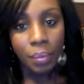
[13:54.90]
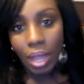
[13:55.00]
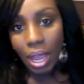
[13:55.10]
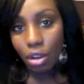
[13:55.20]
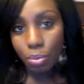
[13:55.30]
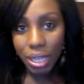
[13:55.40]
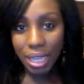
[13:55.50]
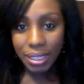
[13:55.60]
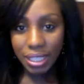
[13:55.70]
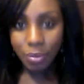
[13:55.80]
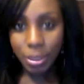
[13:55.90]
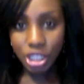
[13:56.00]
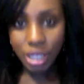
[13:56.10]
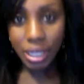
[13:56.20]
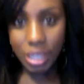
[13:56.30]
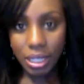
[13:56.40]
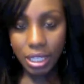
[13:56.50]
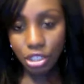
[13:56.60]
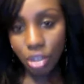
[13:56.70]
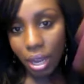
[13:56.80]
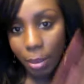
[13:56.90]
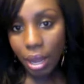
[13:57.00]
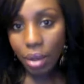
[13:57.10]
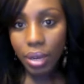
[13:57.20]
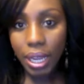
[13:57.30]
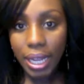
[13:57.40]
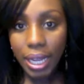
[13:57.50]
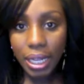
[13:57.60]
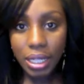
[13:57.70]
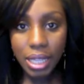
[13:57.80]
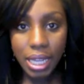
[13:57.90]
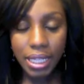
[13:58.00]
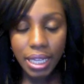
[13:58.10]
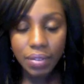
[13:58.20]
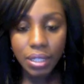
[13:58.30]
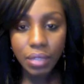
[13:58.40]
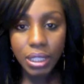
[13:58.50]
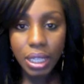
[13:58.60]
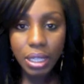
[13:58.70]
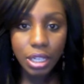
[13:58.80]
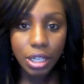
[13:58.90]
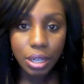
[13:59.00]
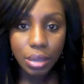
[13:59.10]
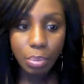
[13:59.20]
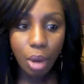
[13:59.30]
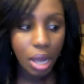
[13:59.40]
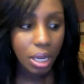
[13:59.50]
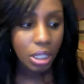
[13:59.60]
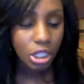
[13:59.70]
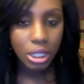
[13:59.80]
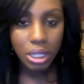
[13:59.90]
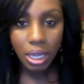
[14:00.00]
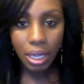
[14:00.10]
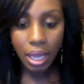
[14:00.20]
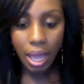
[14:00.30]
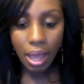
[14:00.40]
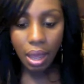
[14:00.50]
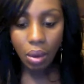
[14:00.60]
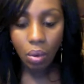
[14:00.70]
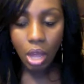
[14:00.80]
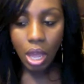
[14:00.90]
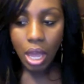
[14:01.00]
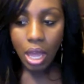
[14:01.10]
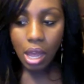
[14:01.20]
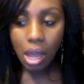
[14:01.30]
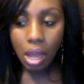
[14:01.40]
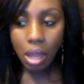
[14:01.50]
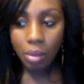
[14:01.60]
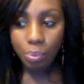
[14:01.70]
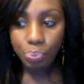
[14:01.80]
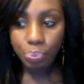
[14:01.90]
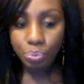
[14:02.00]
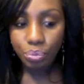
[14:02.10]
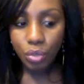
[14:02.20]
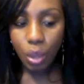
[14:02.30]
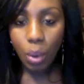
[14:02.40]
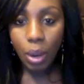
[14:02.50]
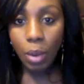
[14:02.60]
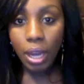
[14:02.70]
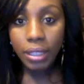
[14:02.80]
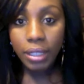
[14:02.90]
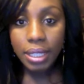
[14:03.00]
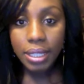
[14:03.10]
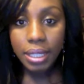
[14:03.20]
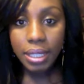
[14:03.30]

I hope you guys can give them a chance and try them out. And like I said, they've redone their products just like how um, Wet Wild has done